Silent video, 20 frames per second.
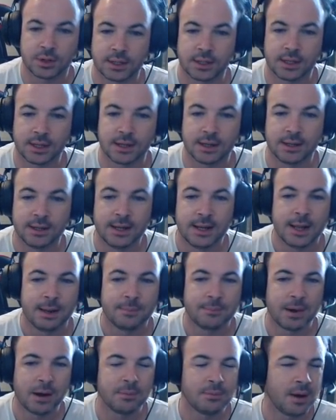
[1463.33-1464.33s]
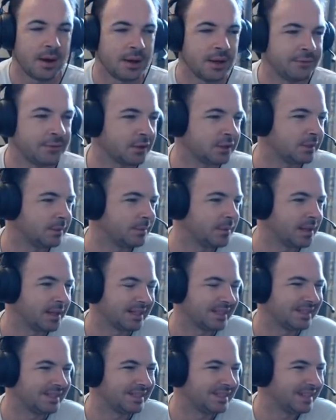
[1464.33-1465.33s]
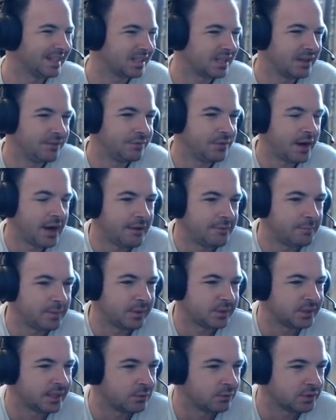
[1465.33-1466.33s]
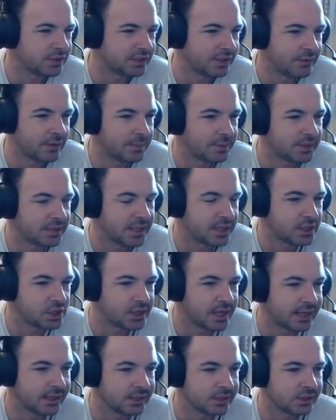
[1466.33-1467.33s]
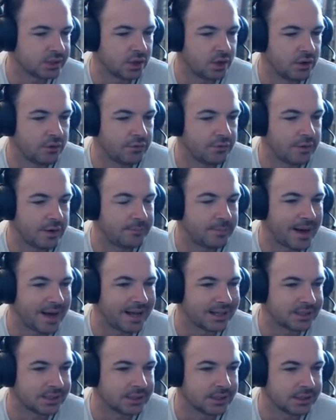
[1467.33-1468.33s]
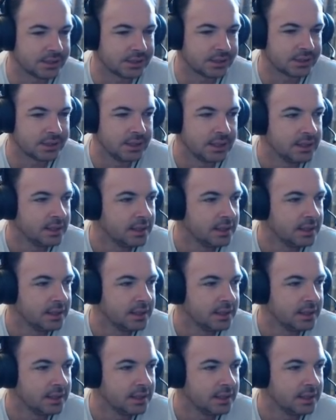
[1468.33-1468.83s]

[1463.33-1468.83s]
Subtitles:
thing here. Bear in mind, I've got something like a 65% or 70% chance of passing this,